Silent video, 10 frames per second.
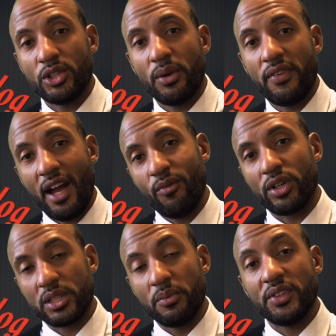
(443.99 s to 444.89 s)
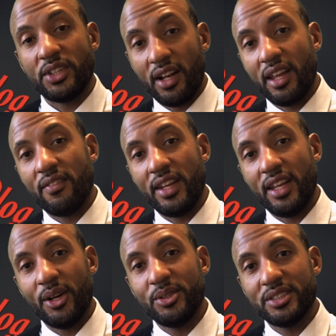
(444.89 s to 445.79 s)
So if you have watched some of his earlier
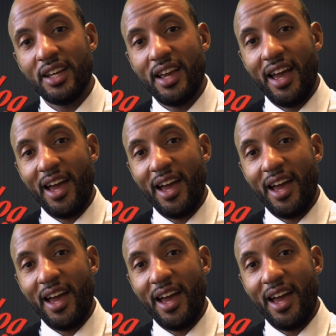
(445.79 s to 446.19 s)
videos,